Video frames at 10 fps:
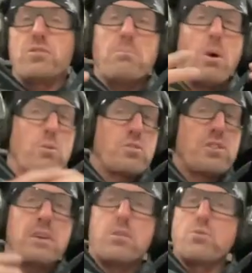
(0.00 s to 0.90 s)
the motor
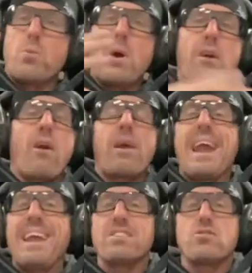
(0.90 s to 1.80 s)
skills, where our
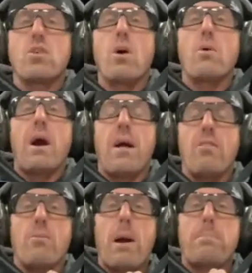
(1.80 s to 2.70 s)
hands go on
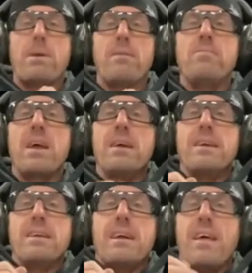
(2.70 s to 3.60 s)
the weapon
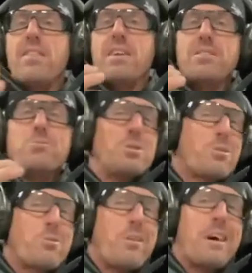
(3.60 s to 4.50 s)
and then we
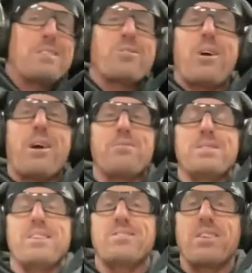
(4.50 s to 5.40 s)
turn the lights off,
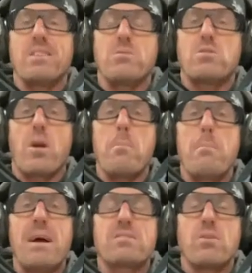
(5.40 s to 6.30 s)
and then suddenly we start
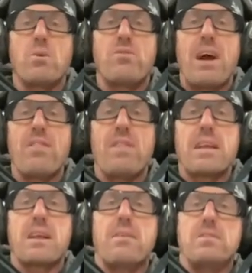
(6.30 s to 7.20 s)
messing with that, and
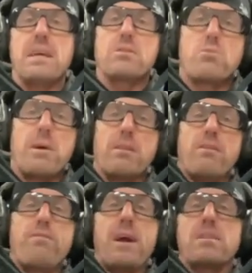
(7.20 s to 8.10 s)
that can have a detrimental
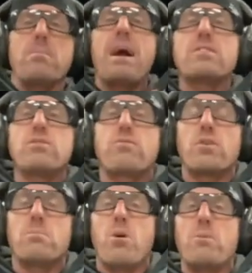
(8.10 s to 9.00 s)
effect. Imagine
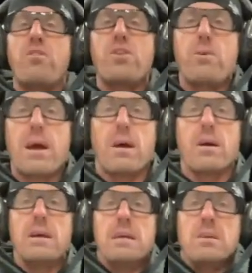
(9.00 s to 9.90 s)
for a moment that you had a
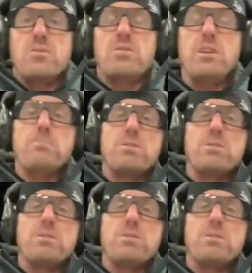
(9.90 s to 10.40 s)
seat